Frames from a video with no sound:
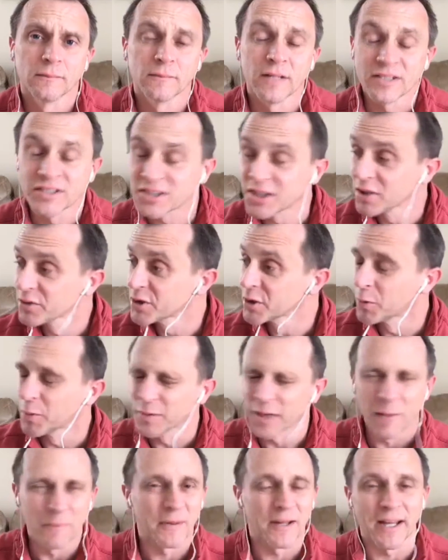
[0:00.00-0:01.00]
And still dealing
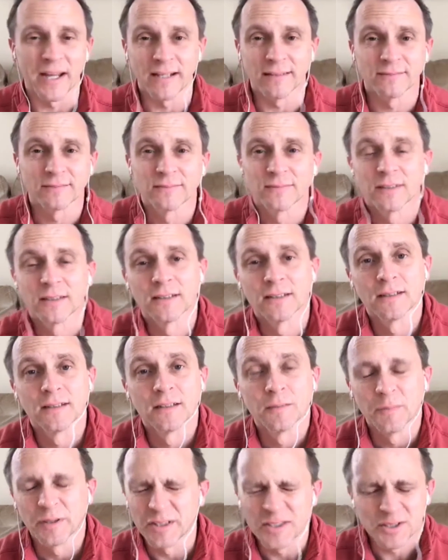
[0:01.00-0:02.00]
with that pain.
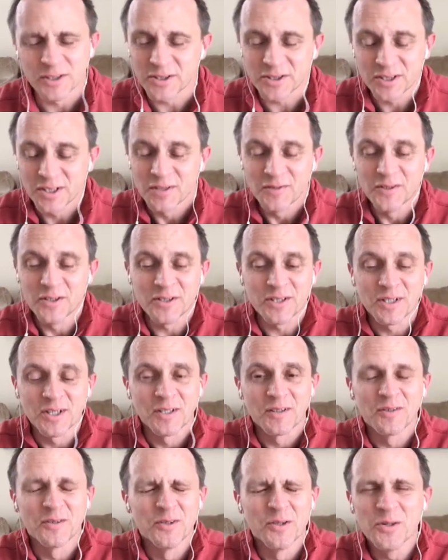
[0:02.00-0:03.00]
Because there's
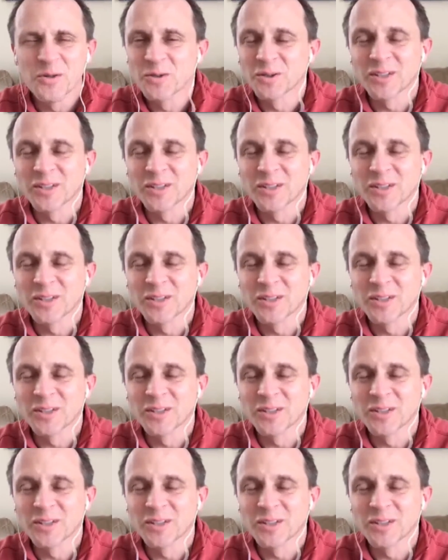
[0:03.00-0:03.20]
new